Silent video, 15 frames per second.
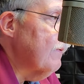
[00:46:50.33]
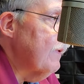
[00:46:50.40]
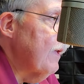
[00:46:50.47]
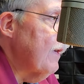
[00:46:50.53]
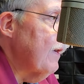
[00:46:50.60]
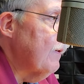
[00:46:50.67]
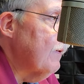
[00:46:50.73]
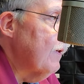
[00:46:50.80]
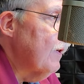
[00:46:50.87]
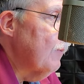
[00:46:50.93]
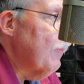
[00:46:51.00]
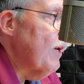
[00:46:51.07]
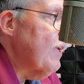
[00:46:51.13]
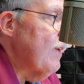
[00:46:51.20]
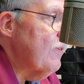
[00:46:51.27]
yeah.
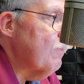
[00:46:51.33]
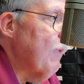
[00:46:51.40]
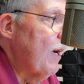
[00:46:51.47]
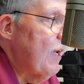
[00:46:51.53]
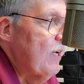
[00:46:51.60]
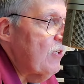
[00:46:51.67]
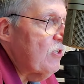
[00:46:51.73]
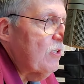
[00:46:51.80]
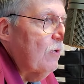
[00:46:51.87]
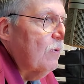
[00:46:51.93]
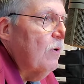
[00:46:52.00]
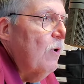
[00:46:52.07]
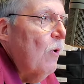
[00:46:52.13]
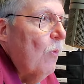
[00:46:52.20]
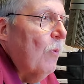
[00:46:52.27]
But here's my issue.
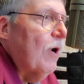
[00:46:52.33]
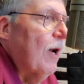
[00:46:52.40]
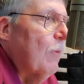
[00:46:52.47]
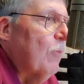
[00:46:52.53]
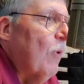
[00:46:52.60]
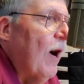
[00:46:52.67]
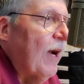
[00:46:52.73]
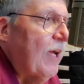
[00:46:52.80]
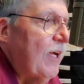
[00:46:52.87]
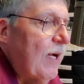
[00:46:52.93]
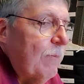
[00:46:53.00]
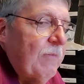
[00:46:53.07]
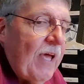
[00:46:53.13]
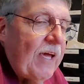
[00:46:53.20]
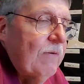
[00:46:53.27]
When I'm walking,
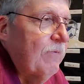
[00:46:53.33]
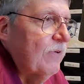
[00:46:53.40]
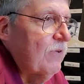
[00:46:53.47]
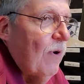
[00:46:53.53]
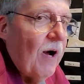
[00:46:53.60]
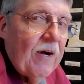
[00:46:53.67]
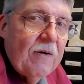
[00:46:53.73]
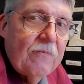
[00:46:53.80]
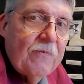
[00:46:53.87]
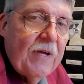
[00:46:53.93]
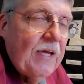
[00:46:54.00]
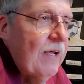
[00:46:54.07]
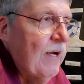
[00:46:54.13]
I'm taking photography, and I